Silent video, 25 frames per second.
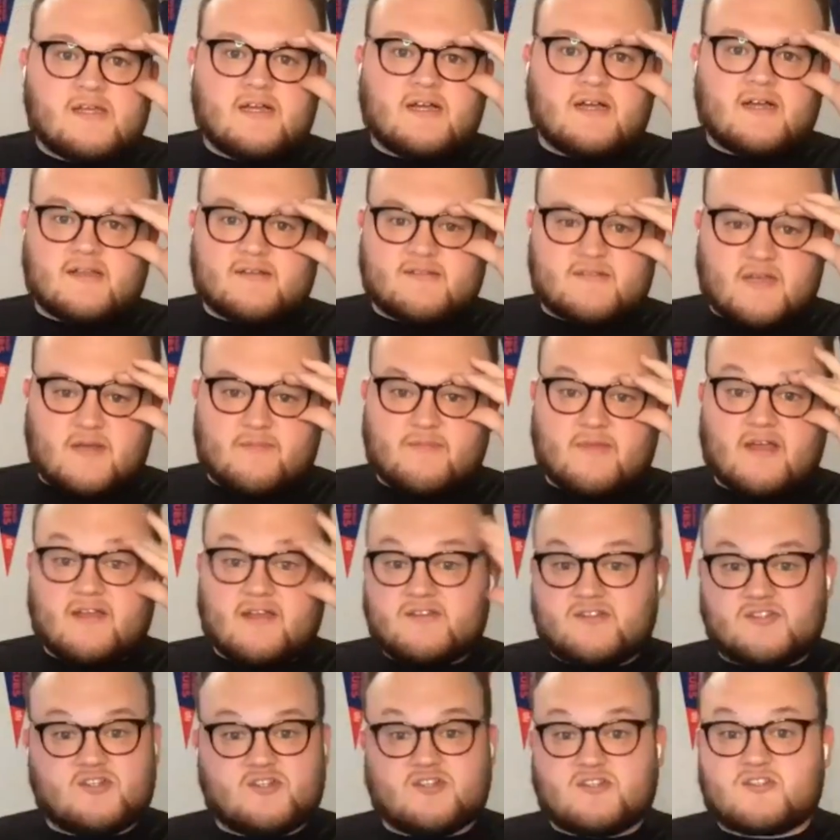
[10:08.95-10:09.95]
So I'm
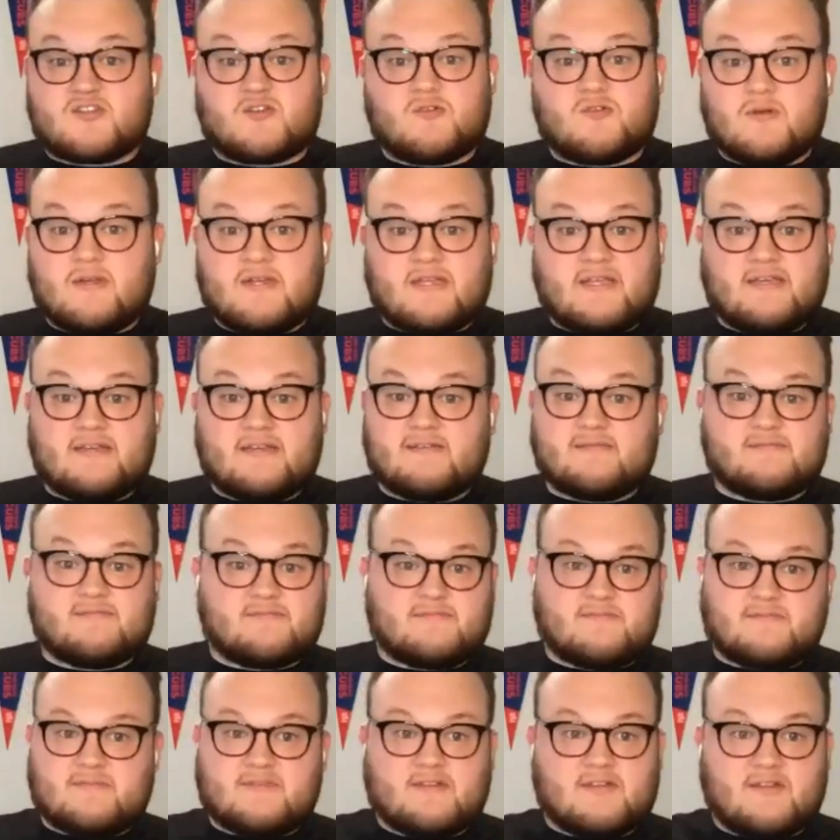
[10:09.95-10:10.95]
not just quitting
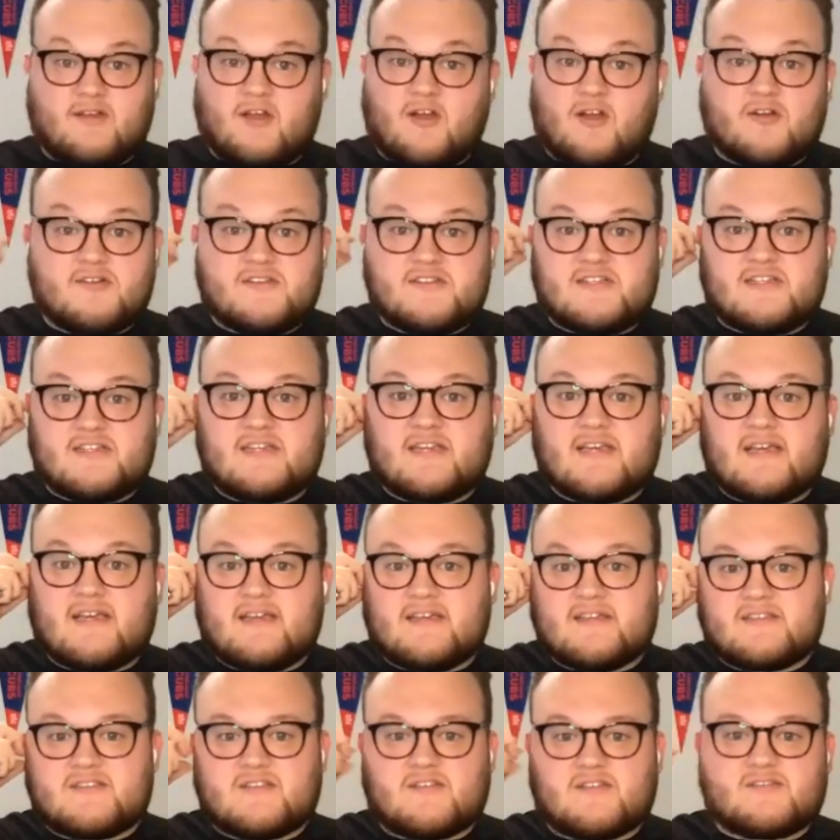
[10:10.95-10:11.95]
RTK.
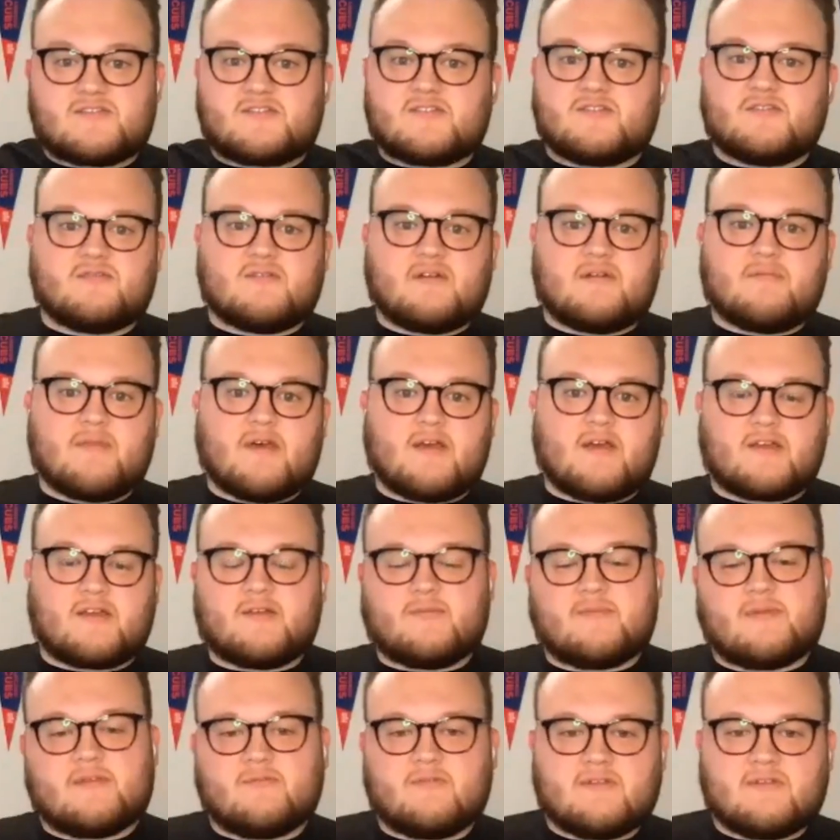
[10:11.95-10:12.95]
It's also, I'm not going
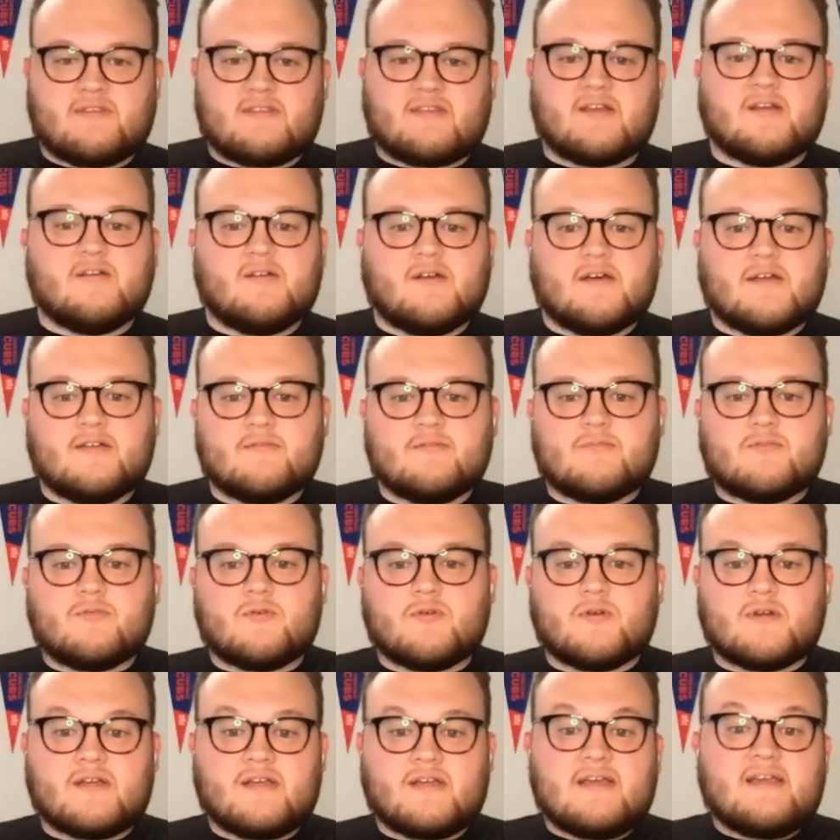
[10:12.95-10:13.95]
to be with Arrowhead
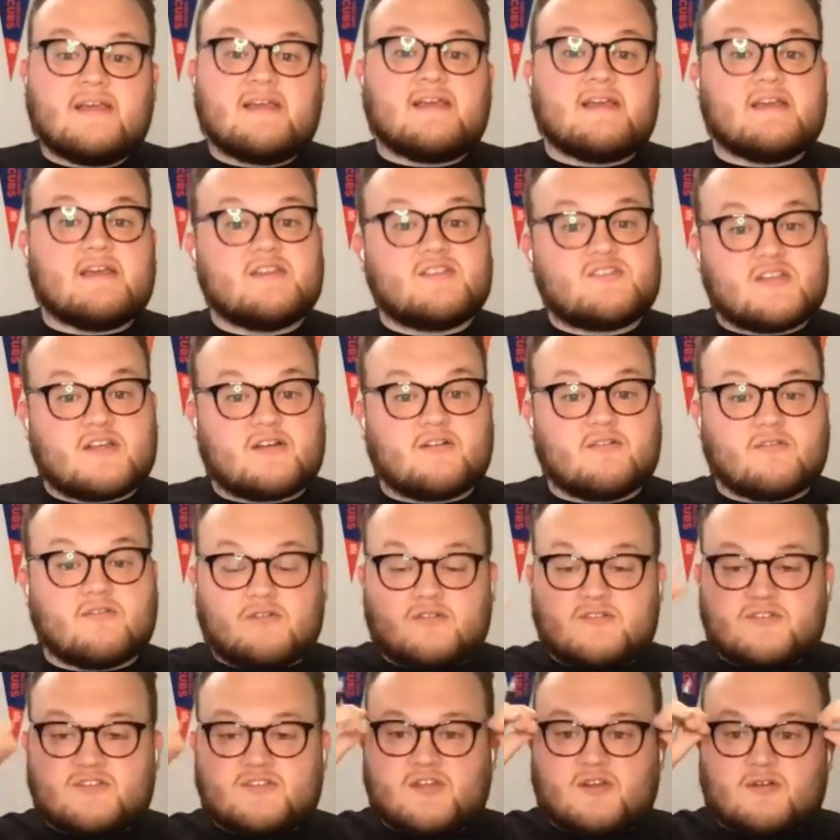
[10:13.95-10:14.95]
Report in general.
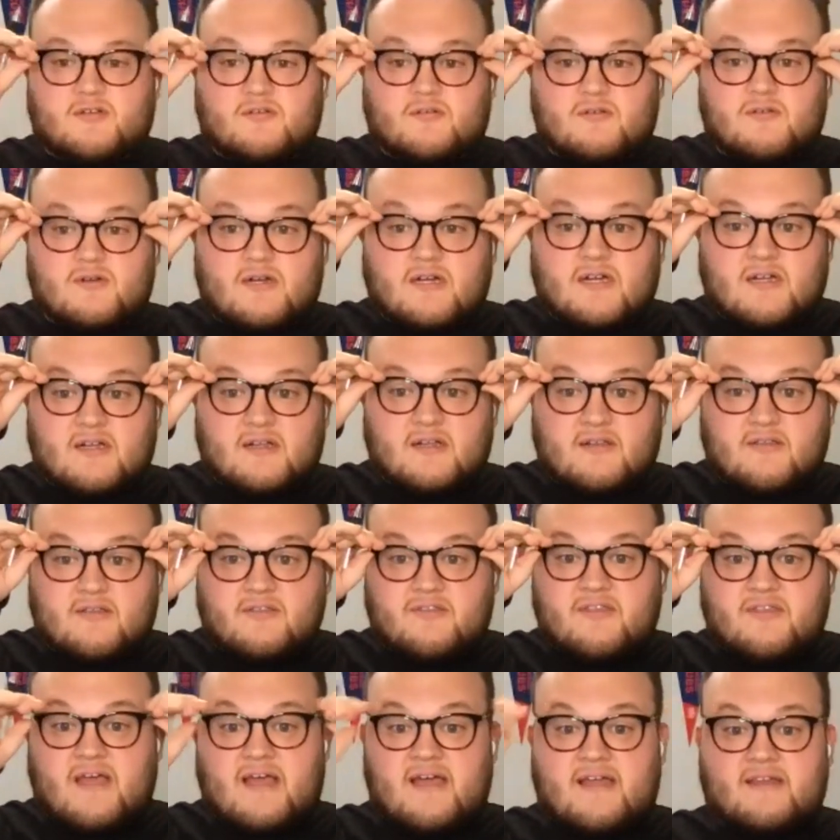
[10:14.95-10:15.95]
So
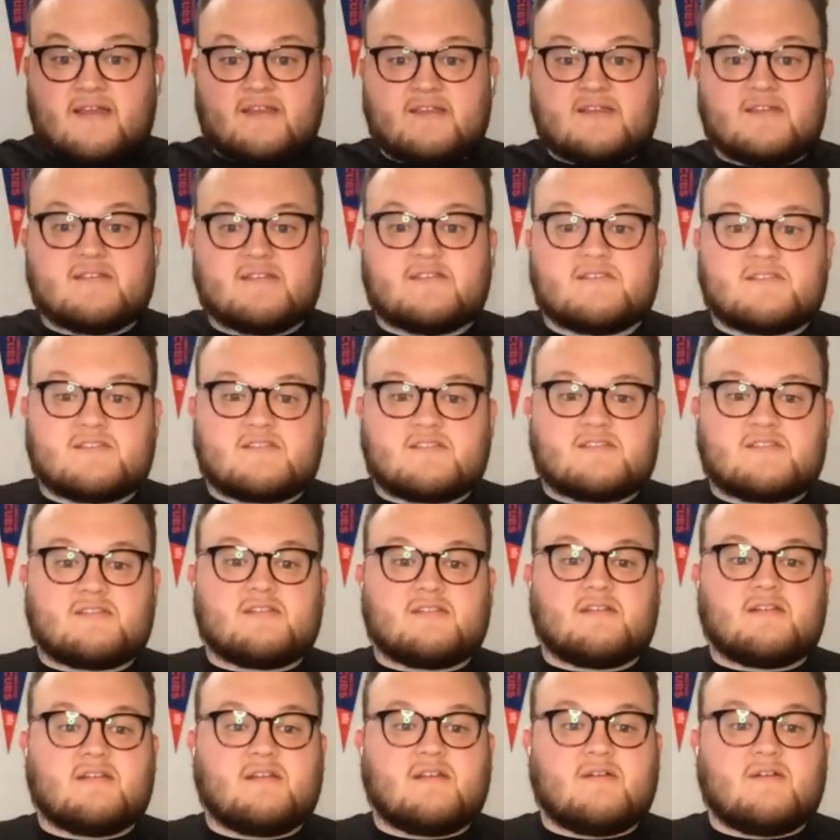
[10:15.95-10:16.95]
that is
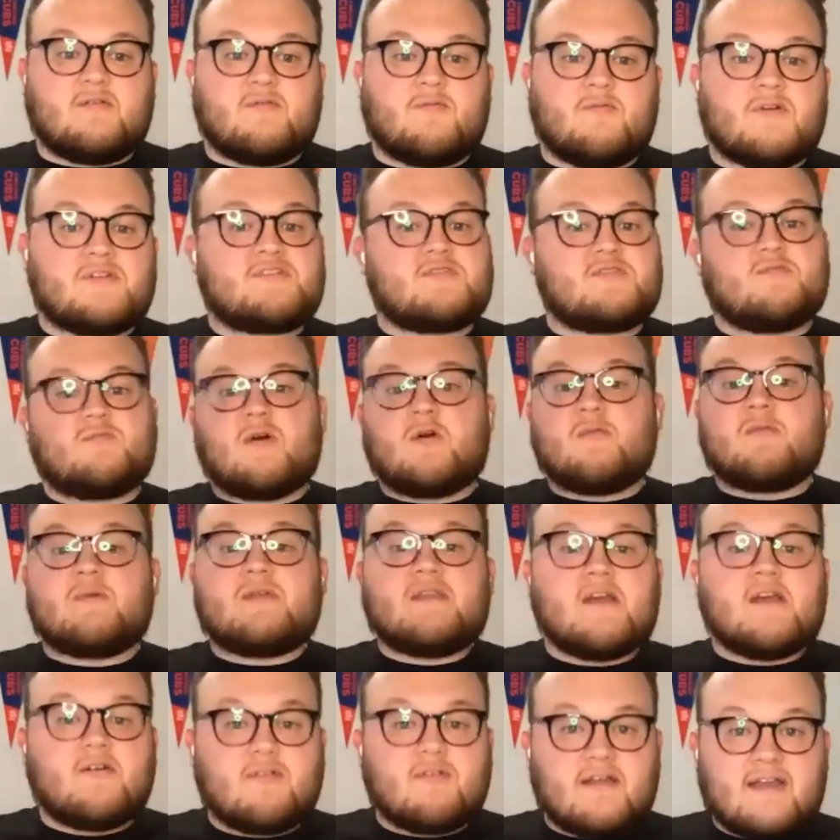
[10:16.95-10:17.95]
what we
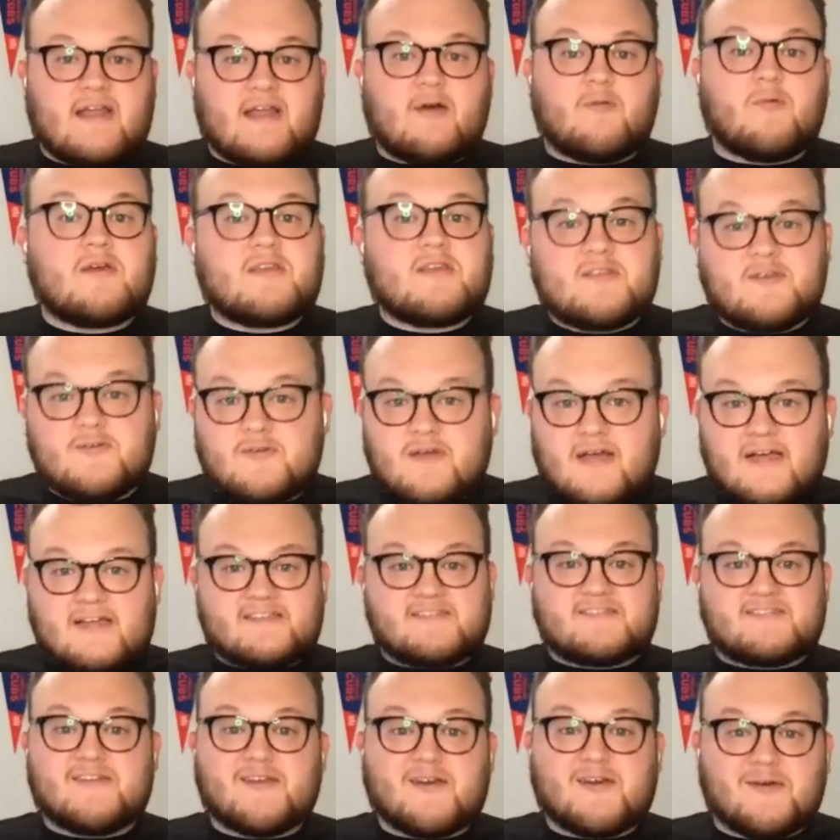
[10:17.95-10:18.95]
know right now, what you
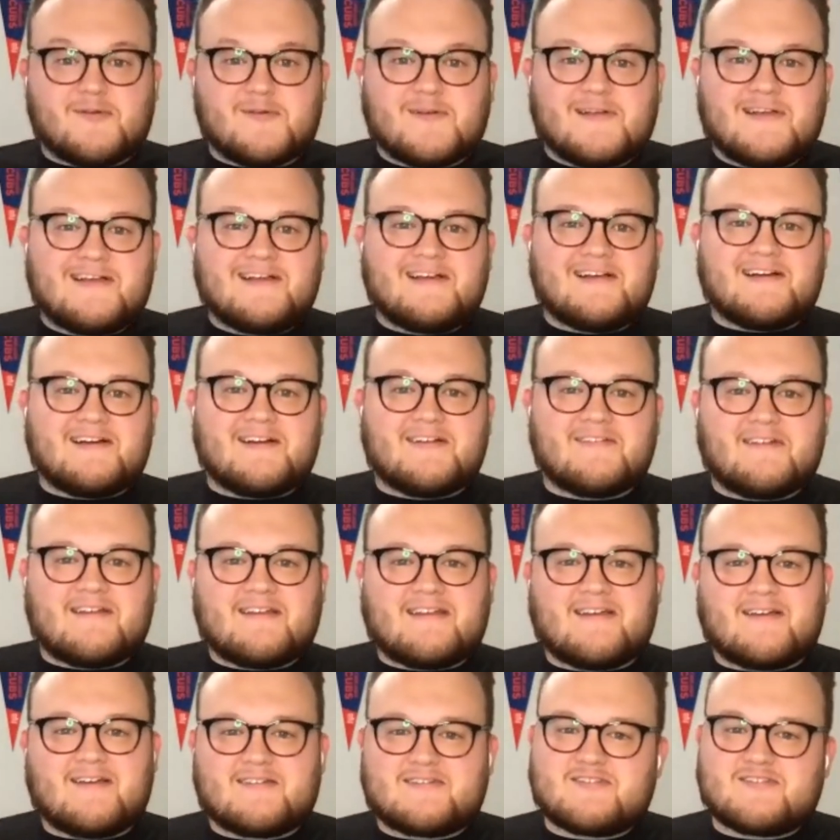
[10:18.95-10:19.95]
guys know right
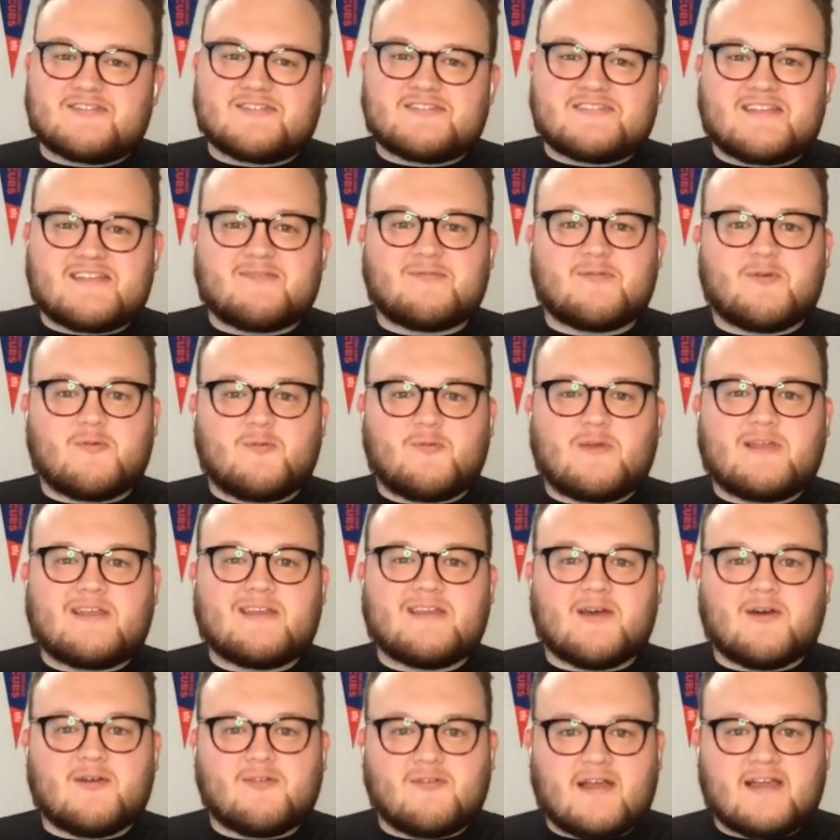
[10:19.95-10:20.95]
now. I shouldn't say what we
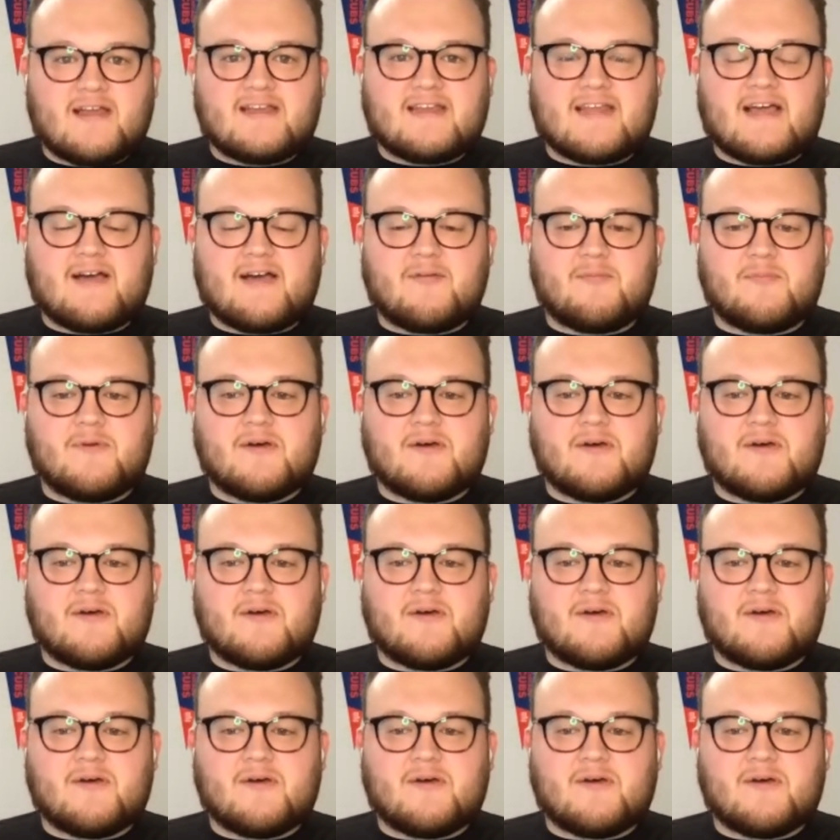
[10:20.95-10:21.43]
know right now.